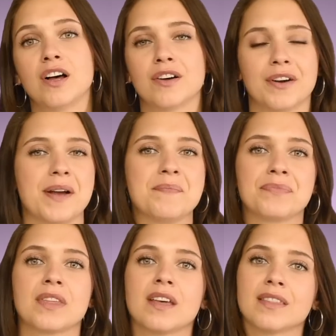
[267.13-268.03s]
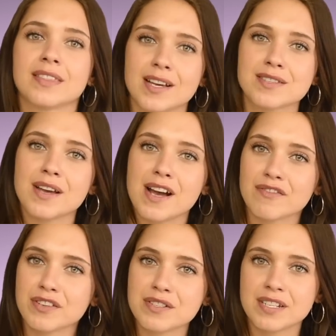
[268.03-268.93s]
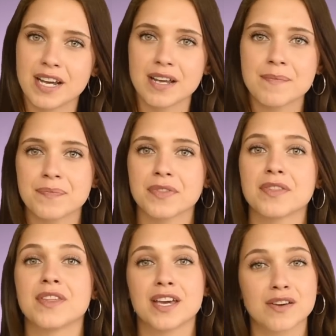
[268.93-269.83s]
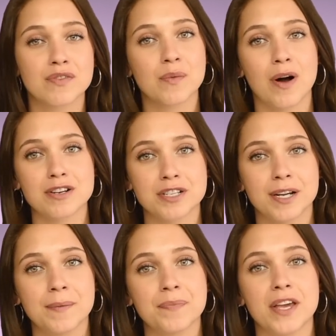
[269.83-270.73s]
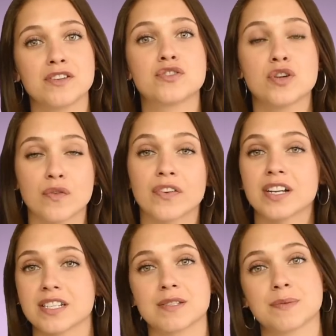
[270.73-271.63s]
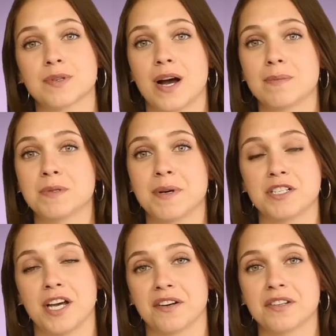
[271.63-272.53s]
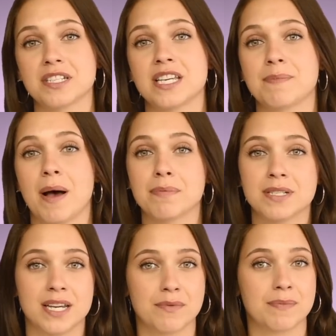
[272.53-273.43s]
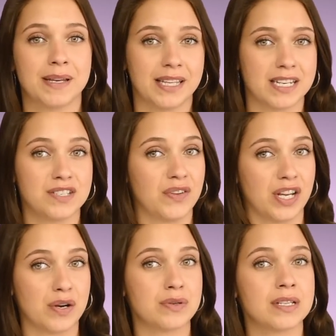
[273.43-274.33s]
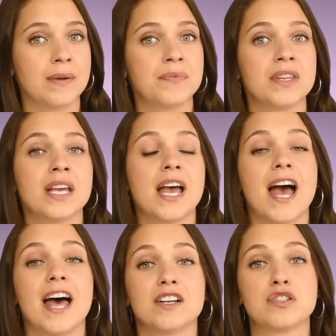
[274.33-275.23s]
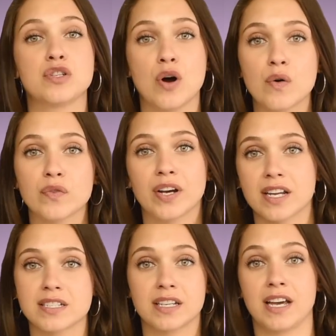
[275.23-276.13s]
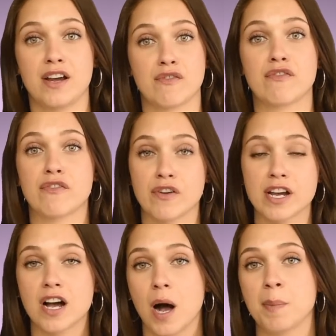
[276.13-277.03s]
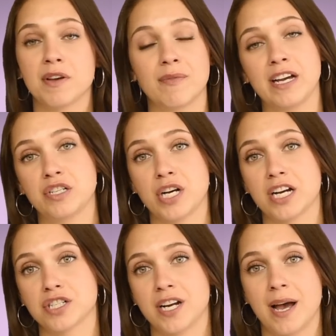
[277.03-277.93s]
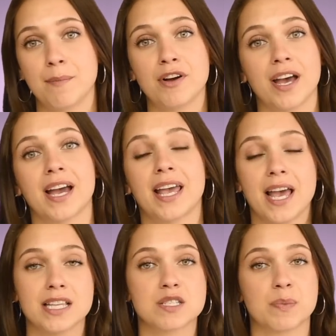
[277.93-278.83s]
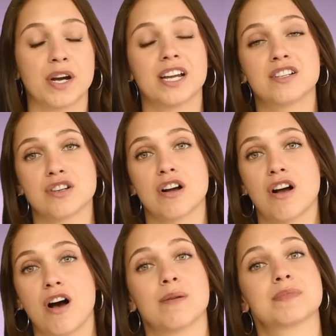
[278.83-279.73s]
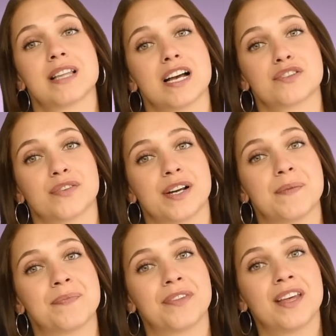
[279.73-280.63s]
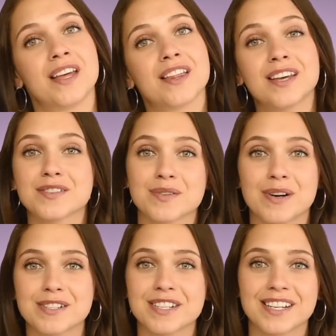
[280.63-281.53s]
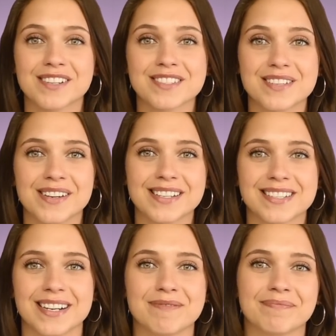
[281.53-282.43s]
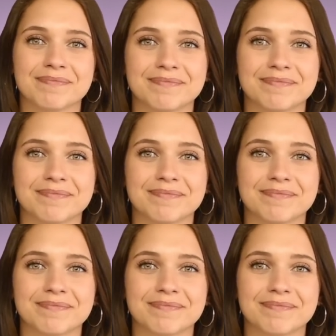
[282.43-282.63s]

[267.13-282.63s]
All right, that's all I have for you today. Thank you for watching, and don't forget to subscribe to my channel to keep up to date with my latest videos. And don't forget to get your free copy of my attraction handbook at katespring.com/free. Thanks for watching, and I'll see you next time.